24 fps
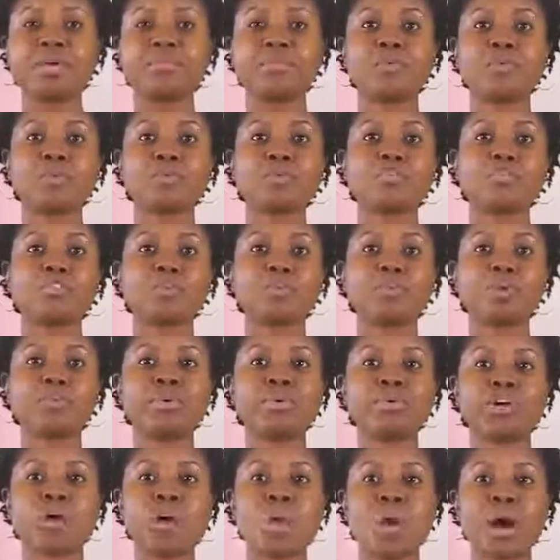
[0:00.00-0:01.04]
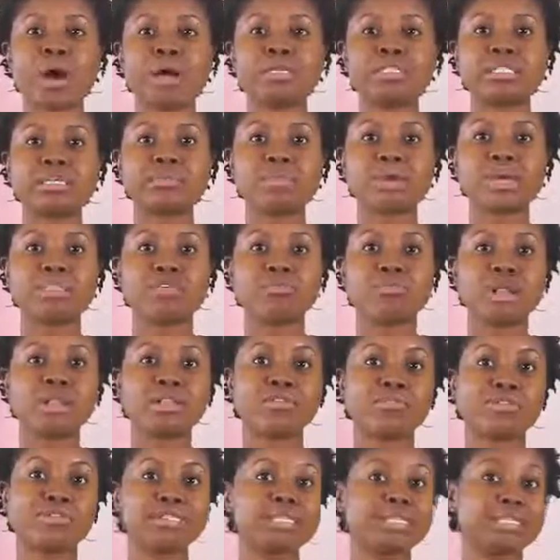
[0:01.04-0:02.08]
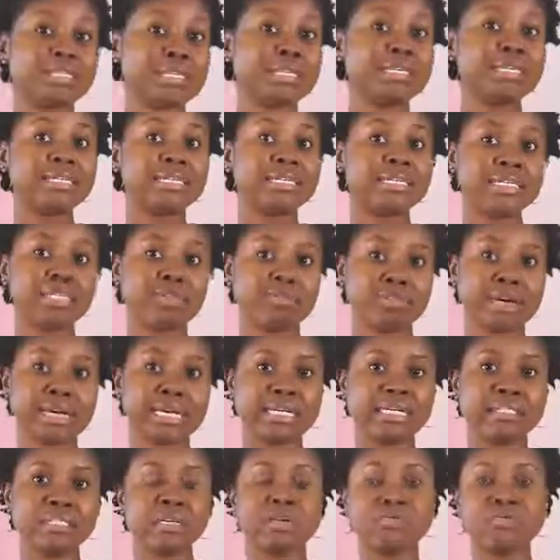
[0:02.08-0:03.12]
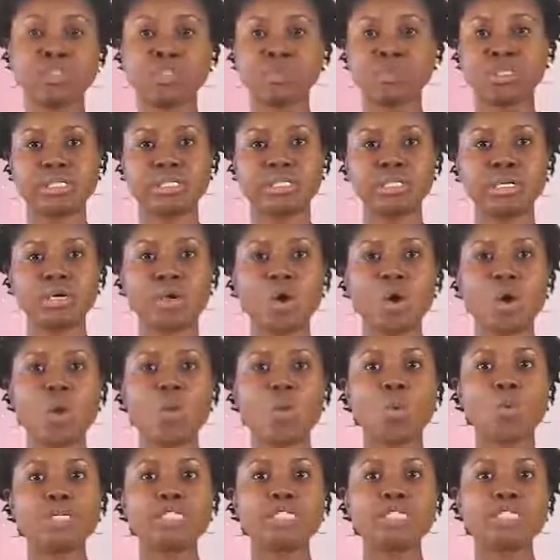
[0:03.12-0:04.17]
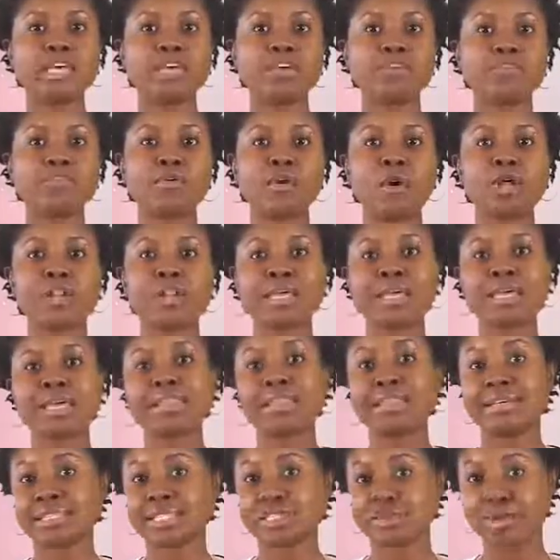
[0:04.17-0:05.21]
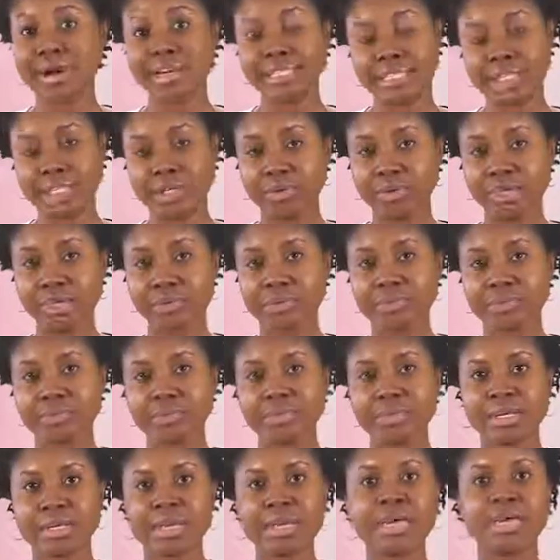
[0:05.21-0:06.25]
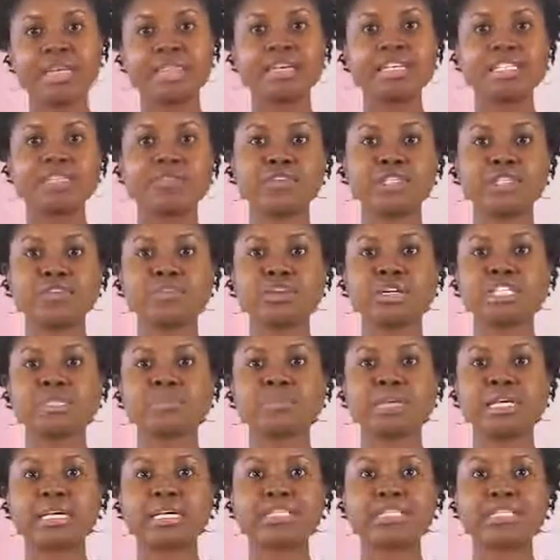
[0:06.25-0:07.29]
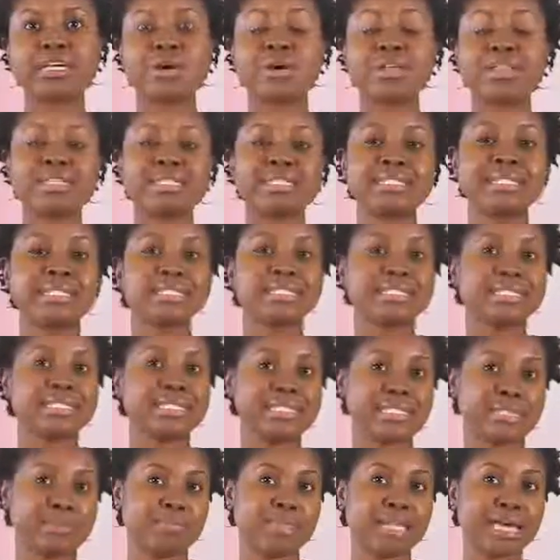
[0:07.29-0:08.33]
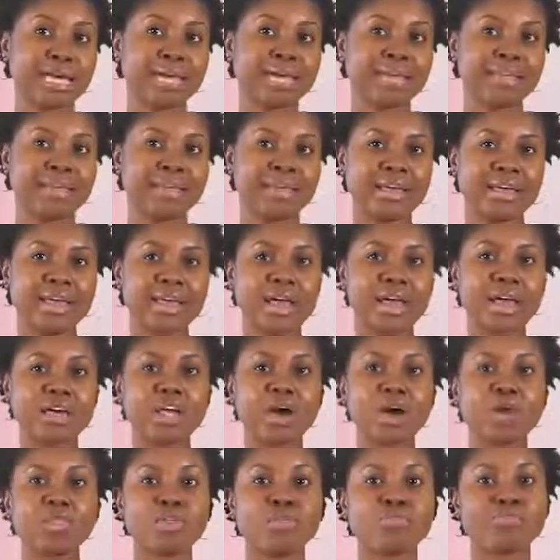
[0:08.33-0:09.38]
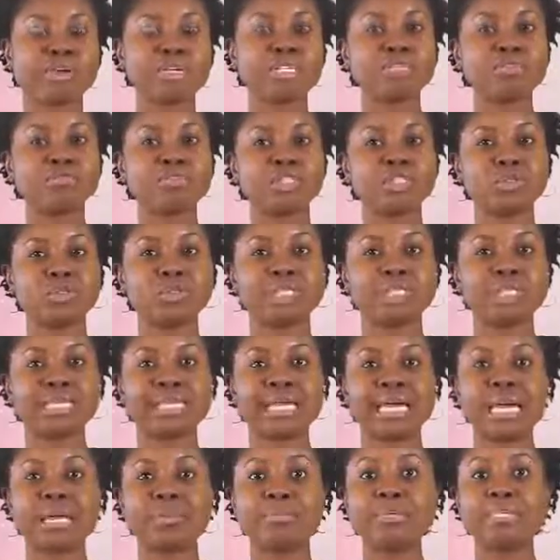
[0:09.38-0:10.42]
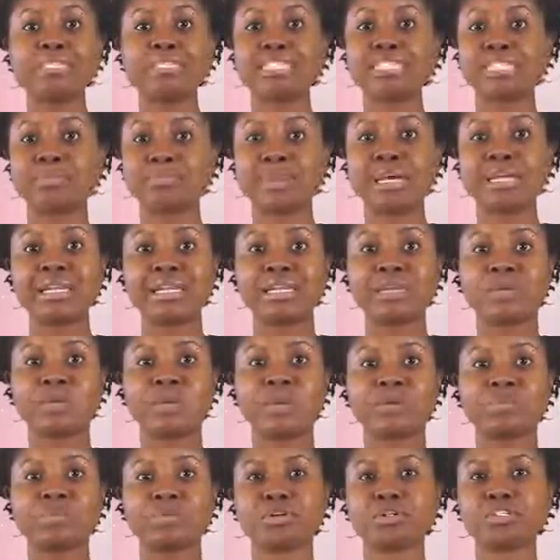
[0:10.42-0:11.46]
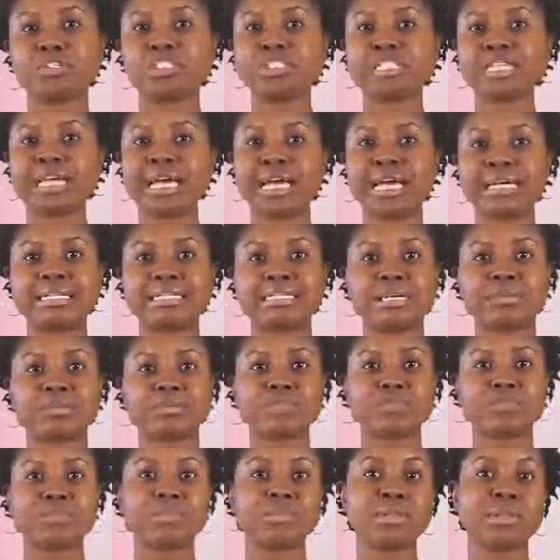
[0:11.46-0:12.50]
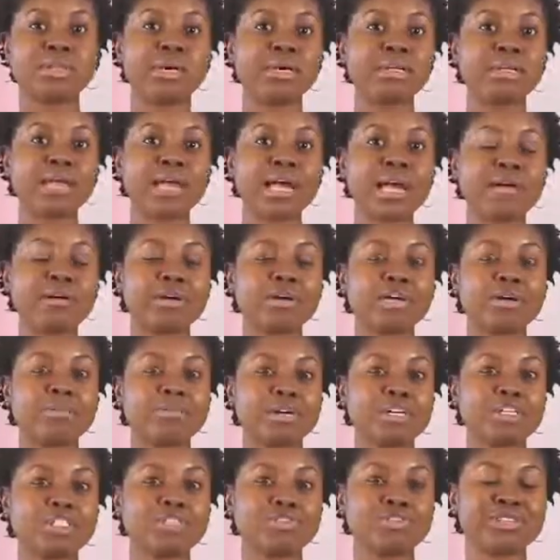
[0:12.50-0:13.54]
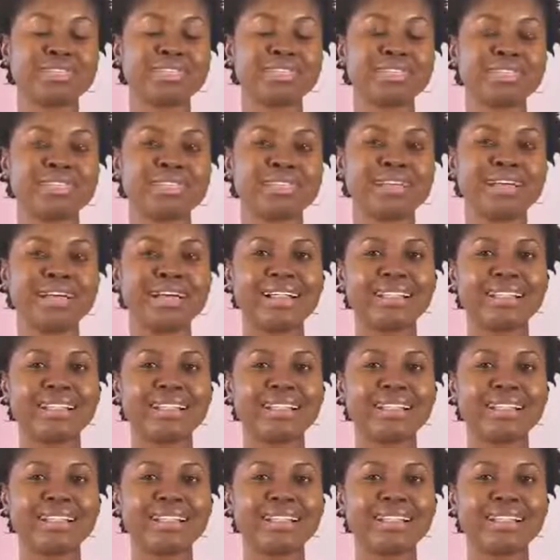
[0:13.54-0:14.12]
Importers will be required to pay the relevant CET rate of duty once they fall in this criteria. This feature explains how the CET is applied and how the rate of duty can be suspended when purchasing items from non-CARICOM countries.